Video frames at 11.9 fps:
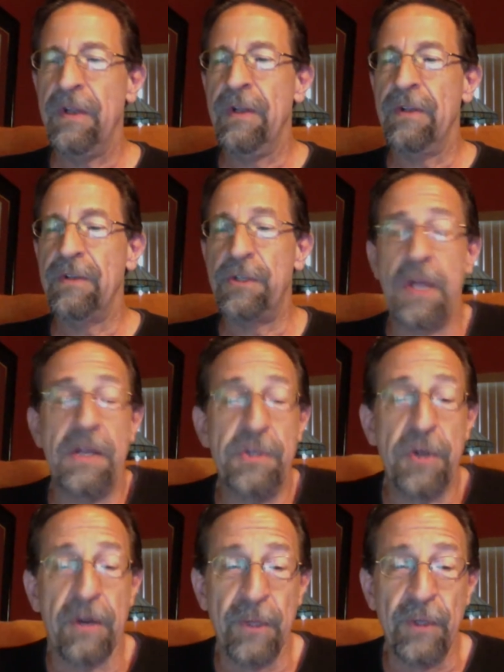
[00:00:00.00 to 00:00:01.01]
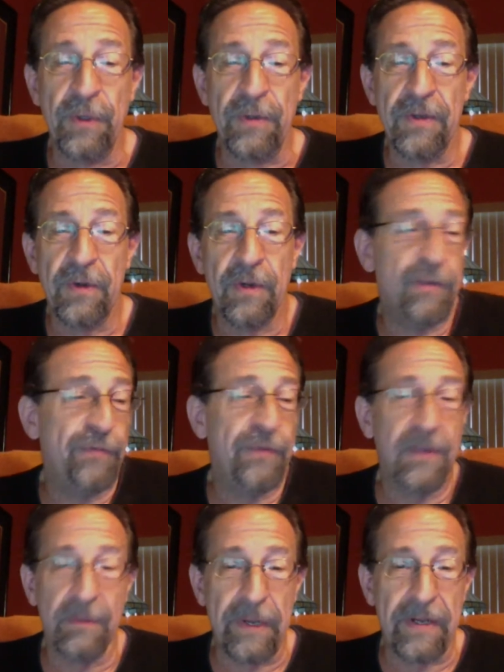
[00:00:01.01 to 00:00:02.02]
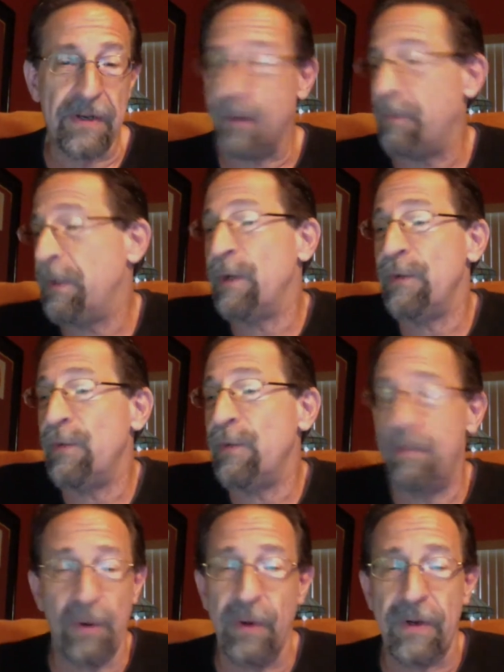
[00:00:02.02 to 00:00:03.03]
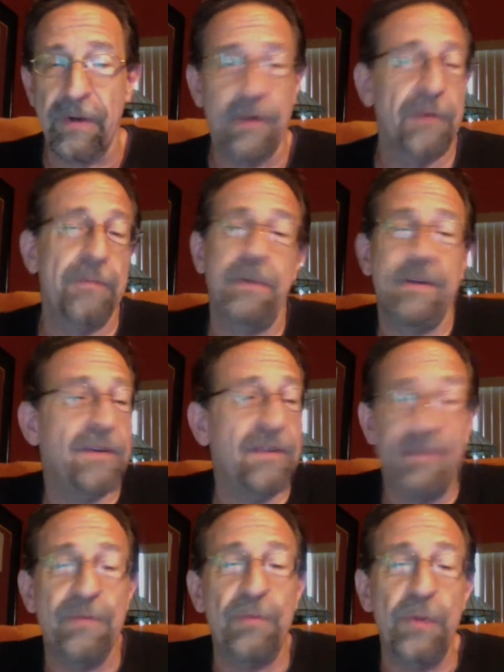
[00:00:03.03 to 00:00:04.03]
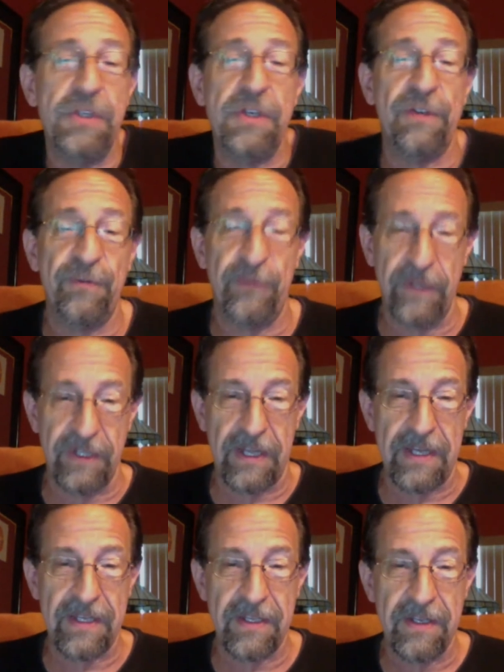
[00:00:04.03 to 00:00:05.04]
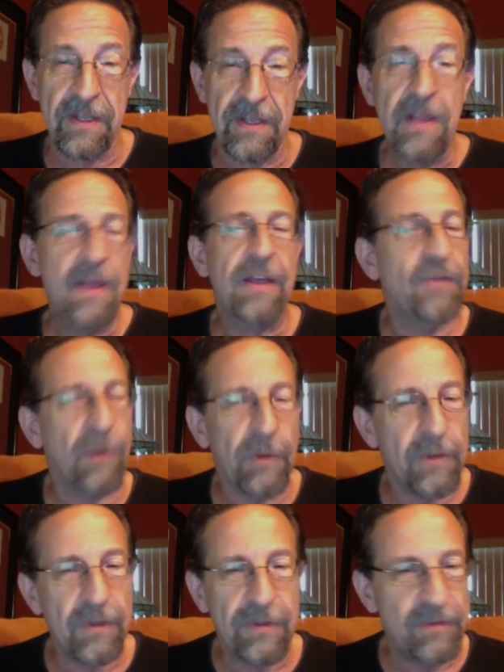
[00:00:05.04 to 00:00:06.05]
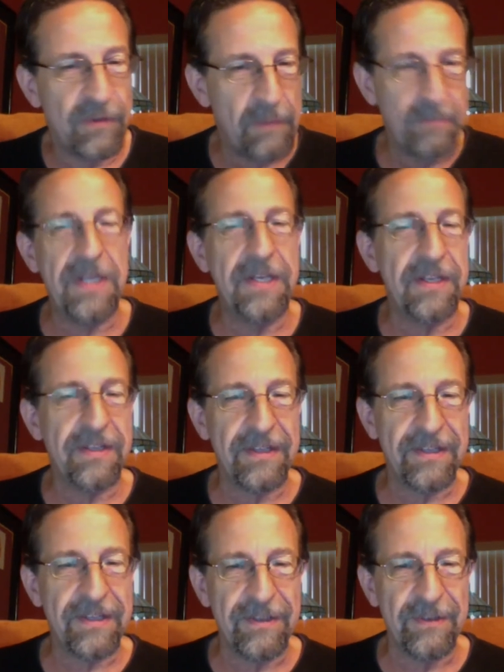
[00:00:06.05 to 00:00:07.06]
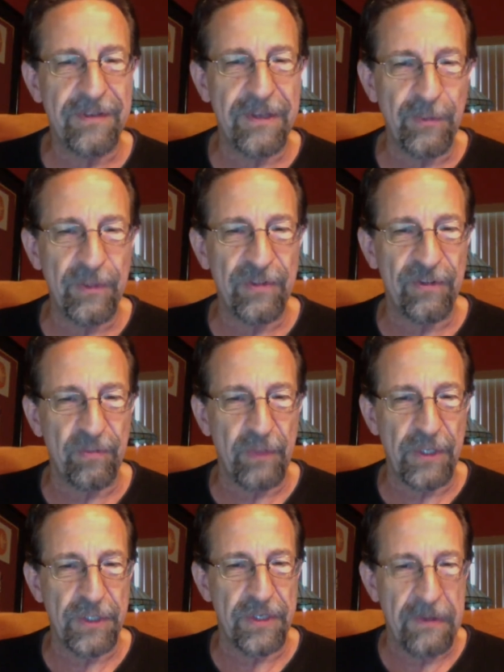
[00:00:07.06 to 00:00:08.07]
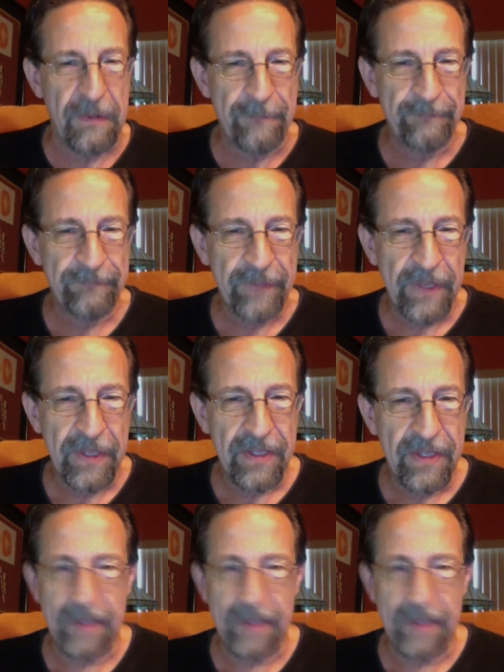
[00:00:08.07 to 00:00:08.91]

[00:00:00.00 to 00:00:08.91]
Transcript: to change our mood or to feel better or because we're bored or because we just feel like it is immediately seen with suspicion. Like,